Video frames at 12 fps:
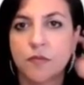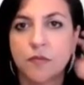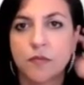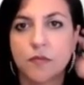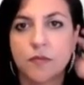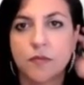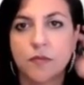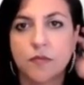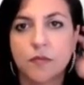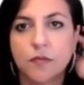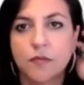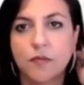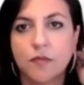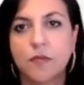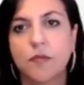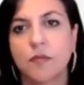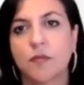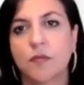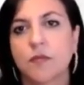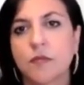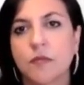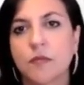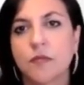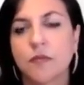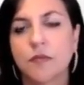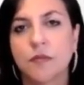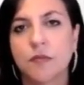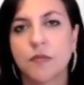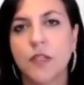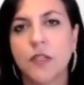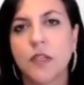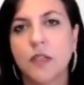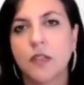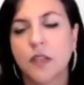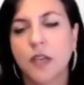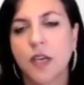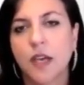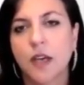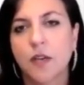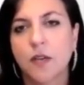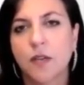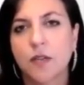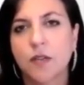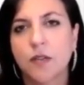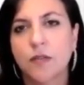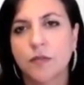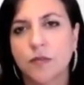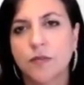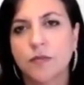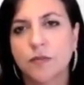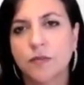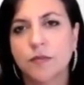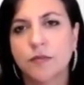The person shown says nothing.